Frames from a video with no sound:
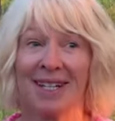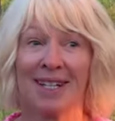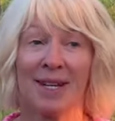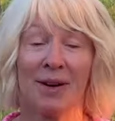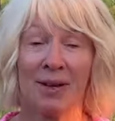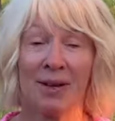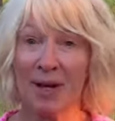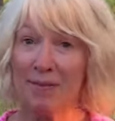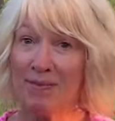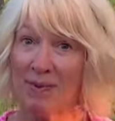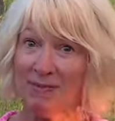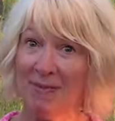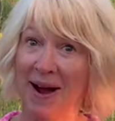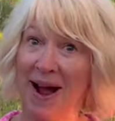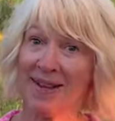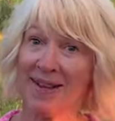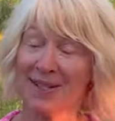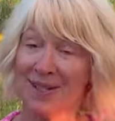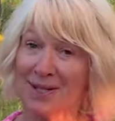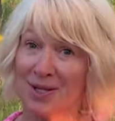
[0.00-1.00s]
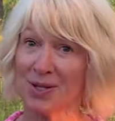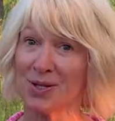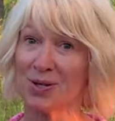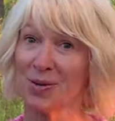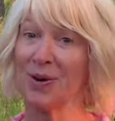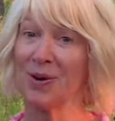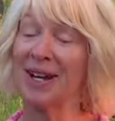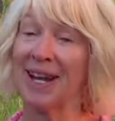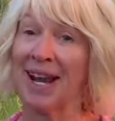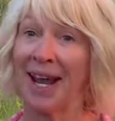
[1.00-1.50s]
Now keep in mind, this is
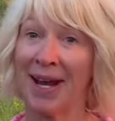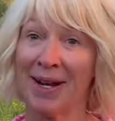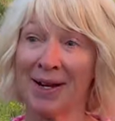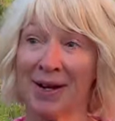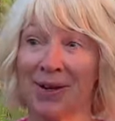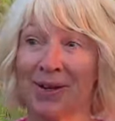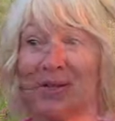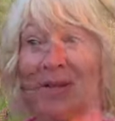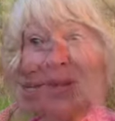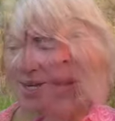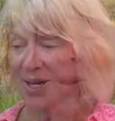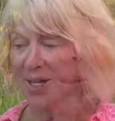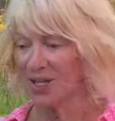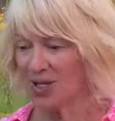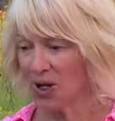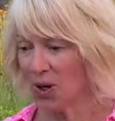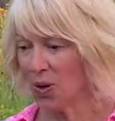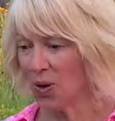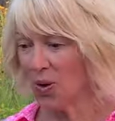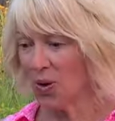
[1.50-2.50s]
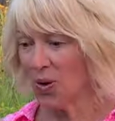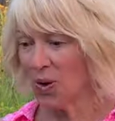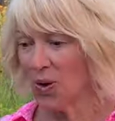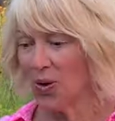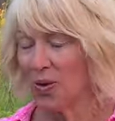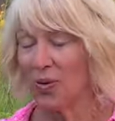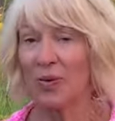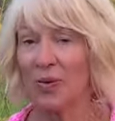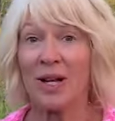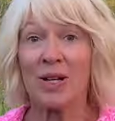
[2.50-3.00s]
28 years ago. So
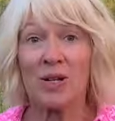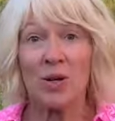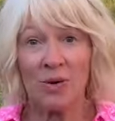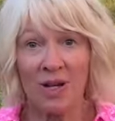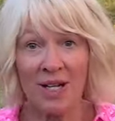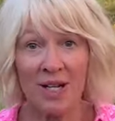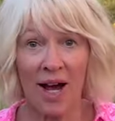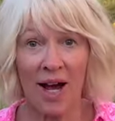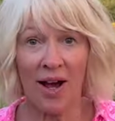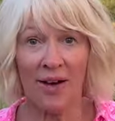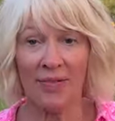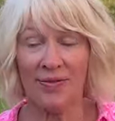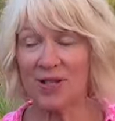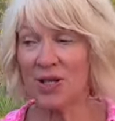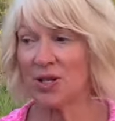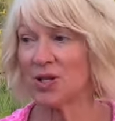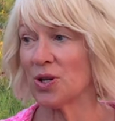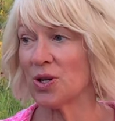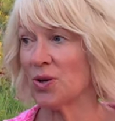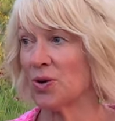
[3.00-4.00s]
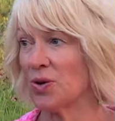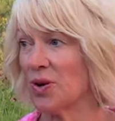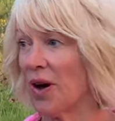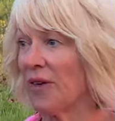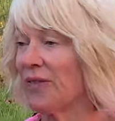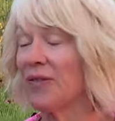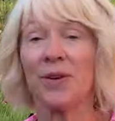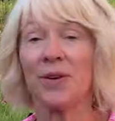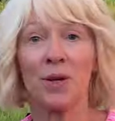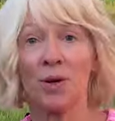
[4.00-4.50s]
we knew enough to do
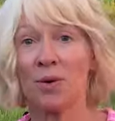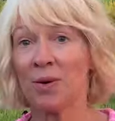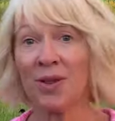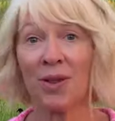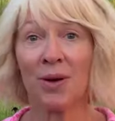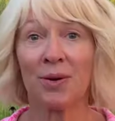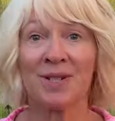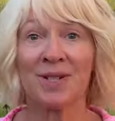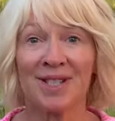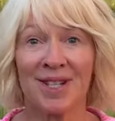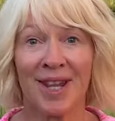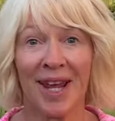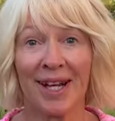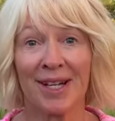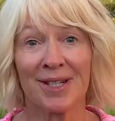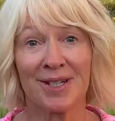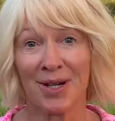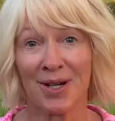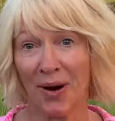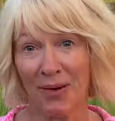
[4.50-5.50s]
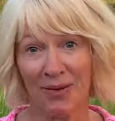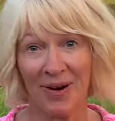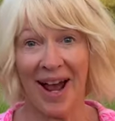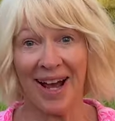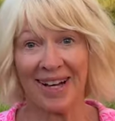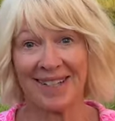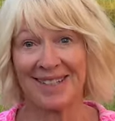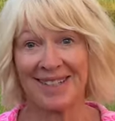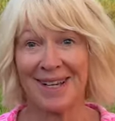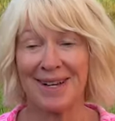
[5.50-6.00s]
a few of those things
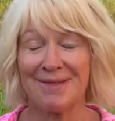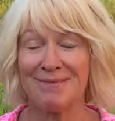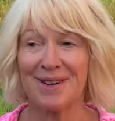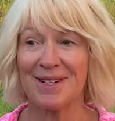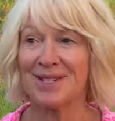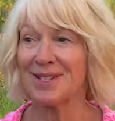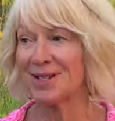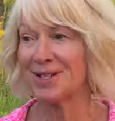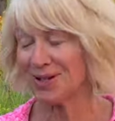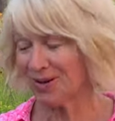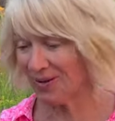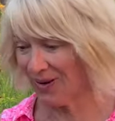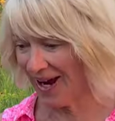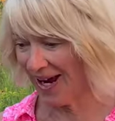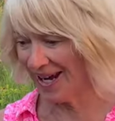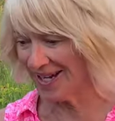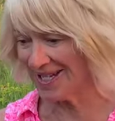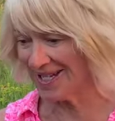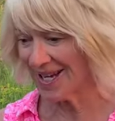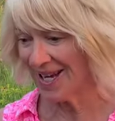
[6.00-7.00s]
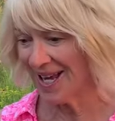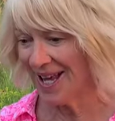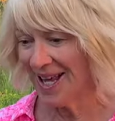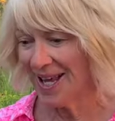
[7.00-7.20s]
correctly, which is great.